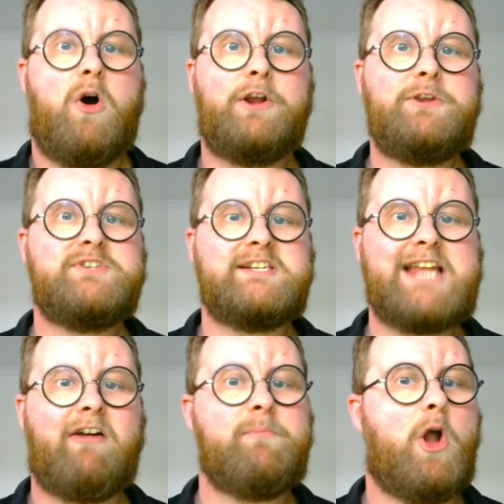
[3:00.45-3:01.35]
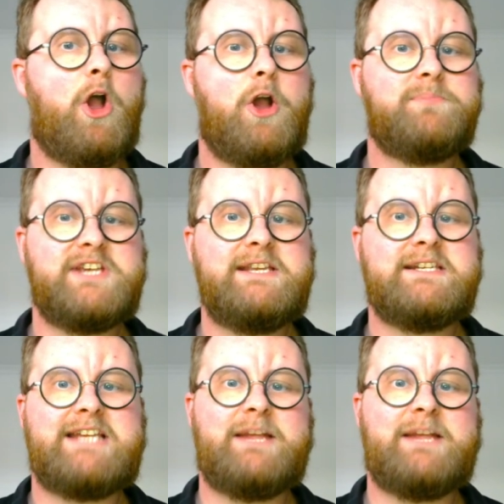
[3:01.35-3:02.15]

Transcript: I use it to carry my herb seeds to take